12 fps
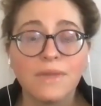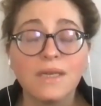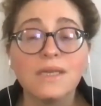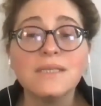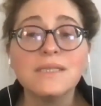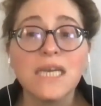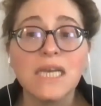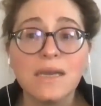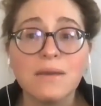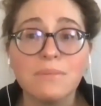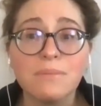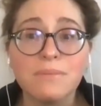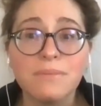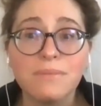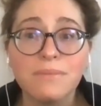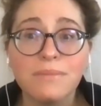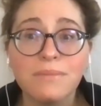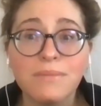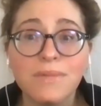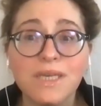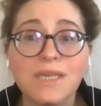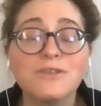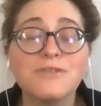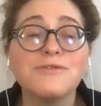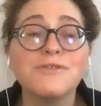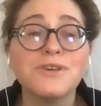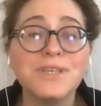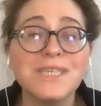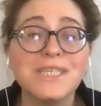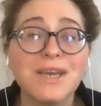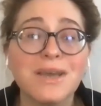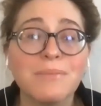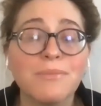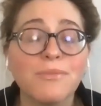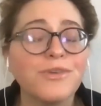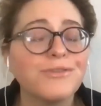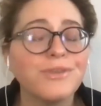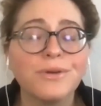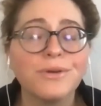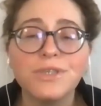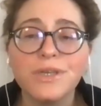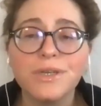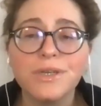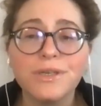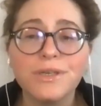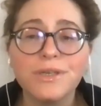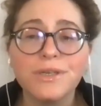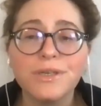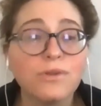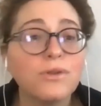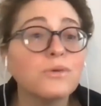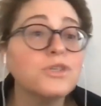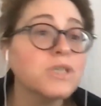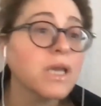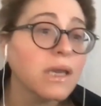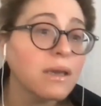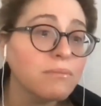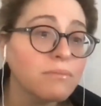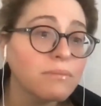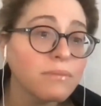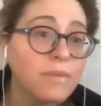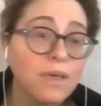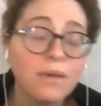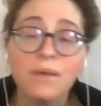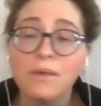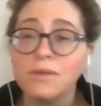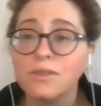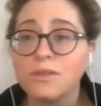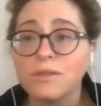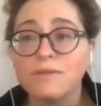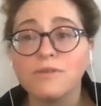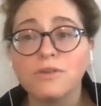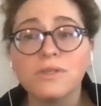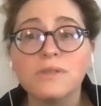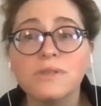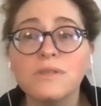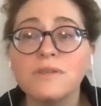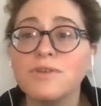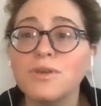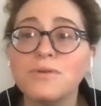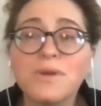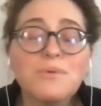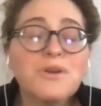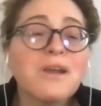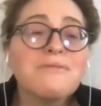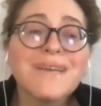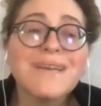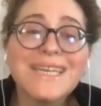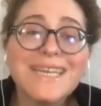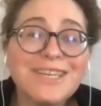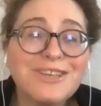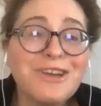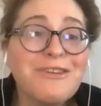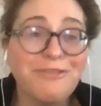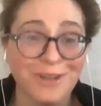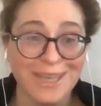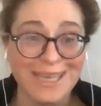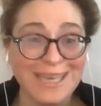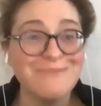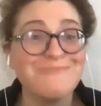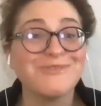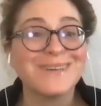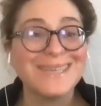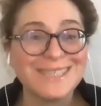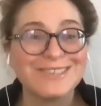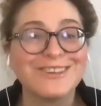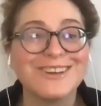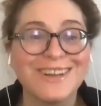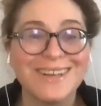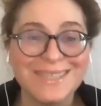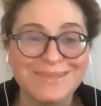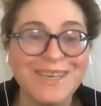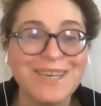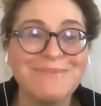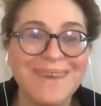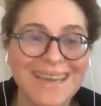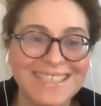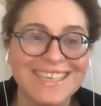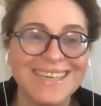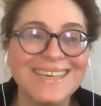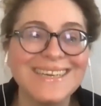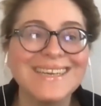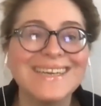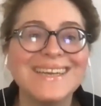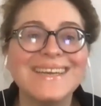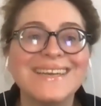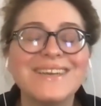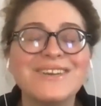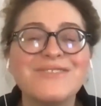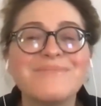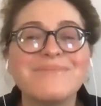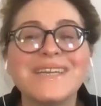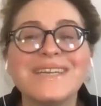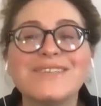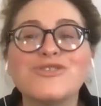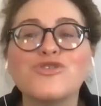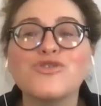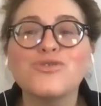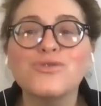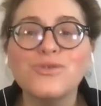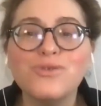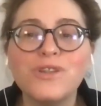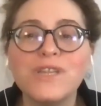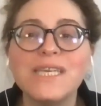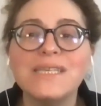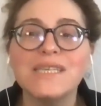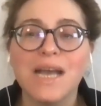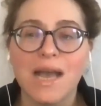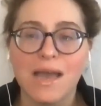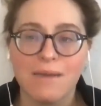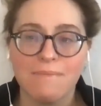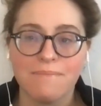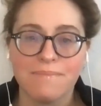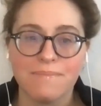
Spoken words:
It is time. It is fully time, with no judgment, with no shame, to the versions of you that were not ready to fully embrace your cosmic magic. But it is truly time